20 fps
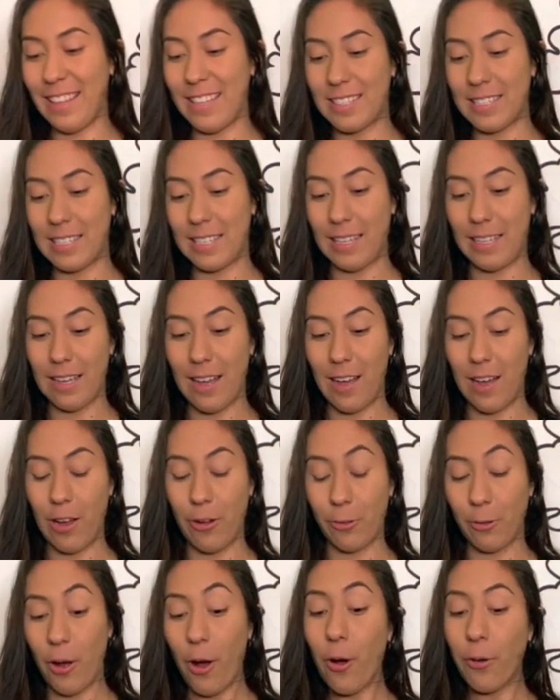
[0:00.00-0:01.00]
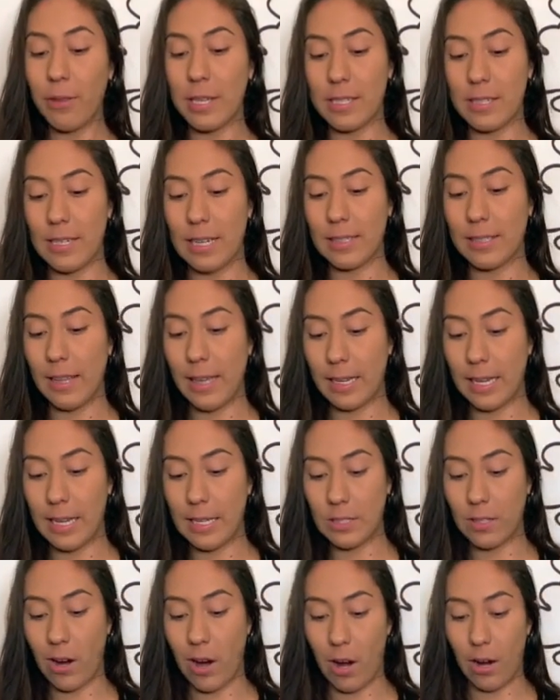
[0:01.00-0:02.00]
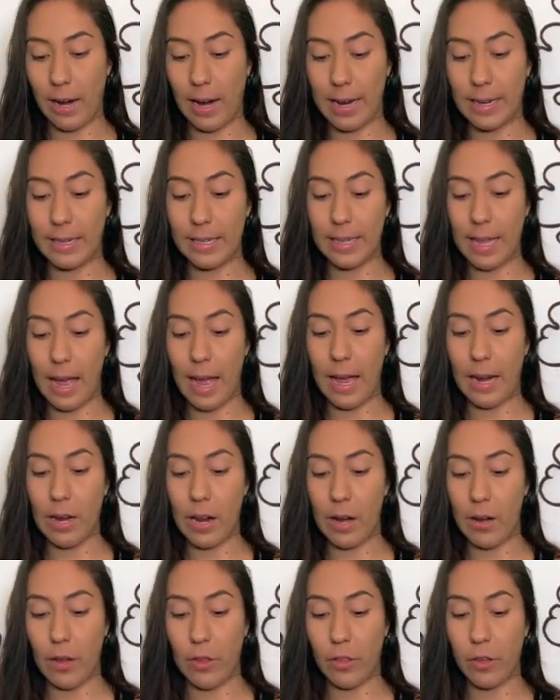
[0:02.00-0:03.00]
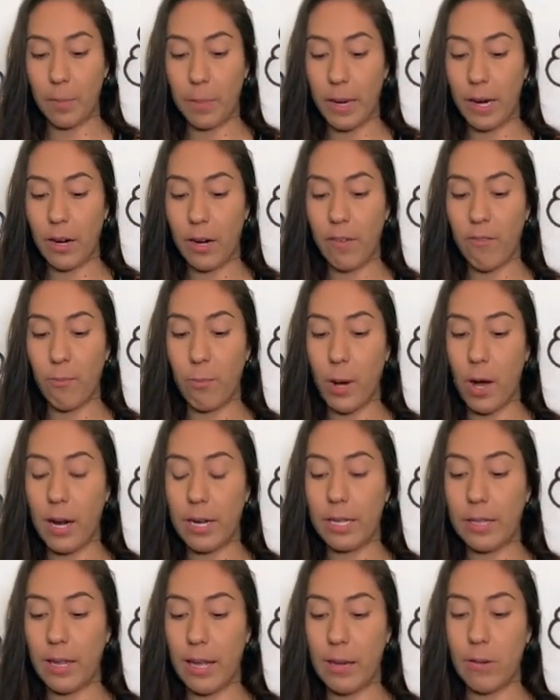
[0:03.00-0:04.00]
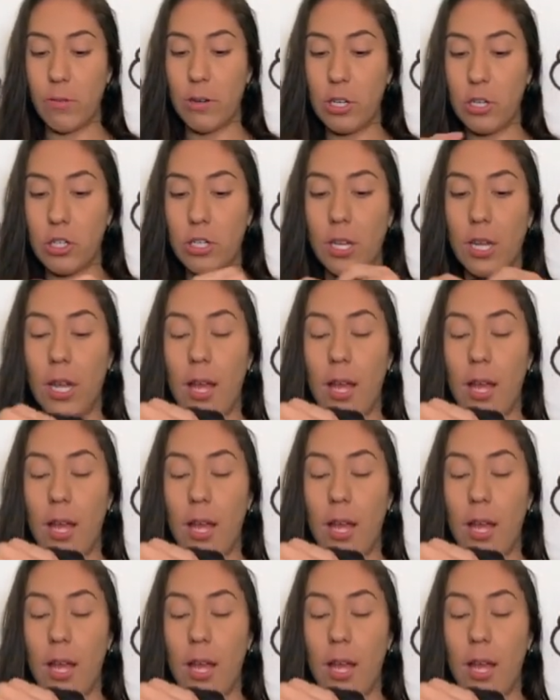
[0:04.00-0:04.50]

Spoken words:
let's see, oh, these next leggings are again another pair of body language